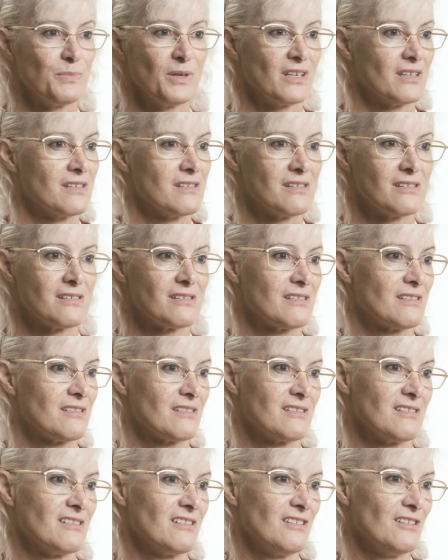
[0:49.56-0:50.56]
because
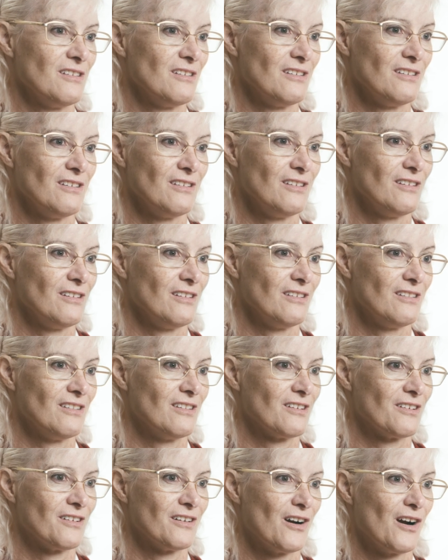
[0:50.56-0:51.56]

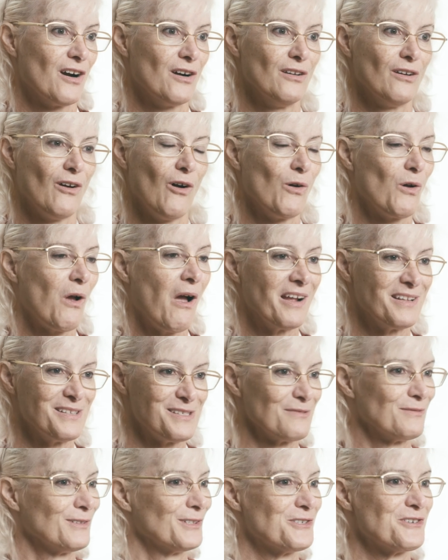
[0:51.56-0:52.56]
there are all kinds
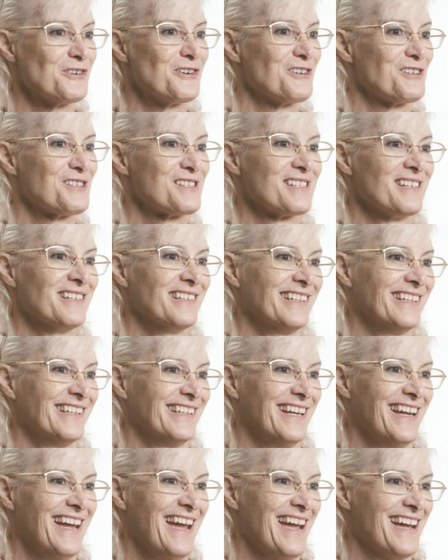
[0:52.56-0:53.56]
of learners,
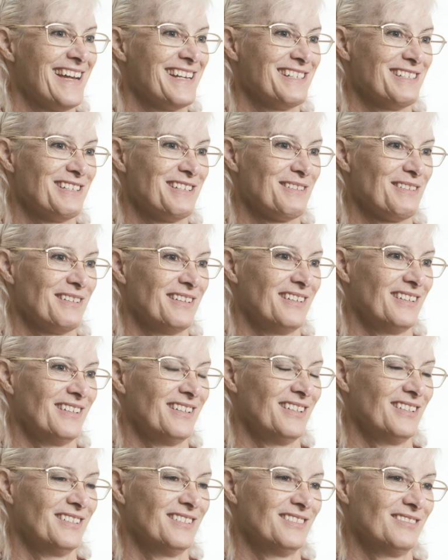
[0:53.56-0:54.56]
and
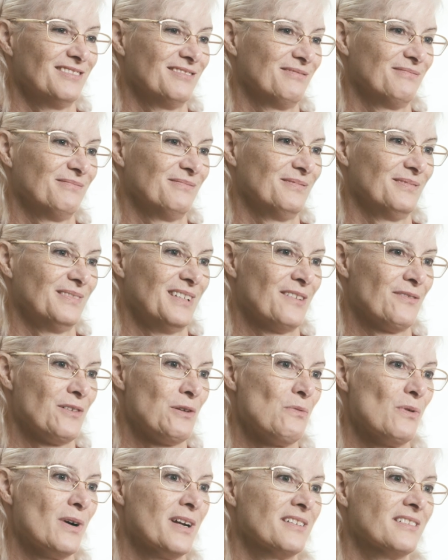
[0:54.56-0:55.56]

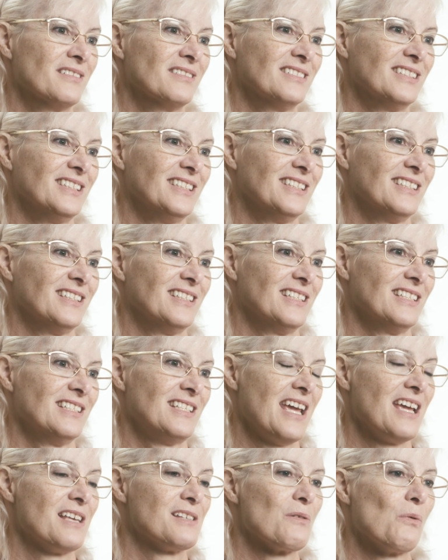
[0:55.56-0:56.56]
everyone
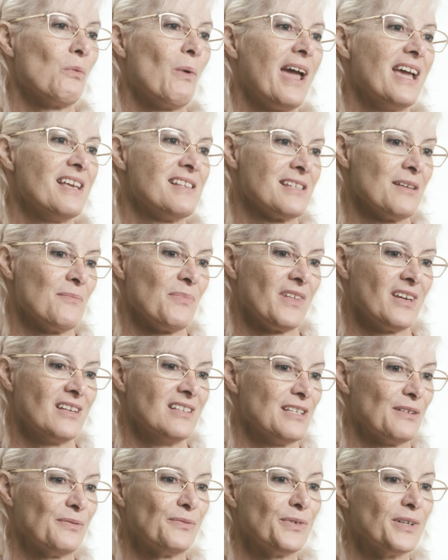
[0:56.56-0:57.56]
takes away something
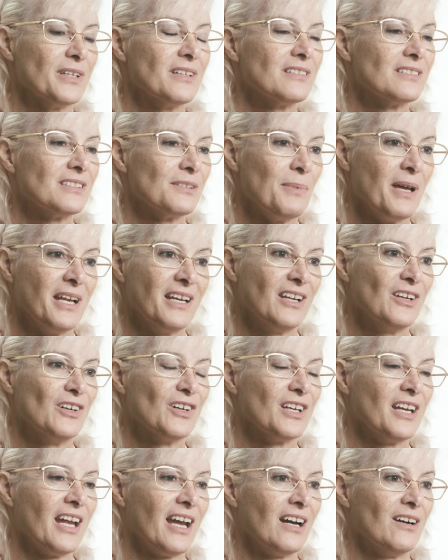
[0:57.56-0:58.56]
different depending
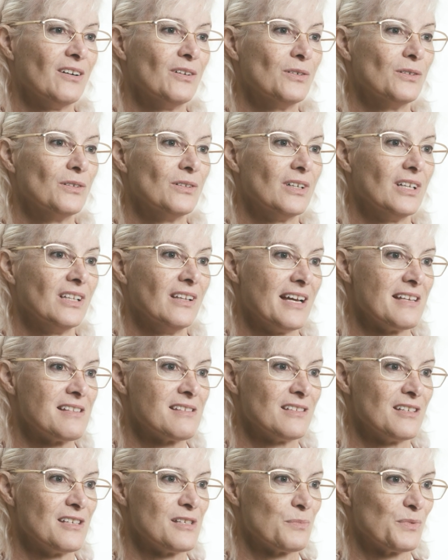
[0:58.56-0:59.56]
on how a
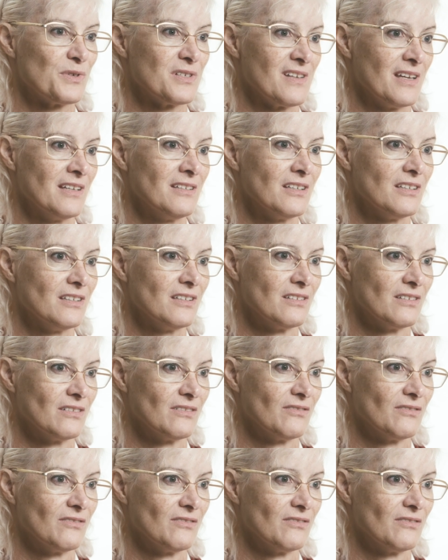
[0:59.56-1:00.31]
lesson is presented.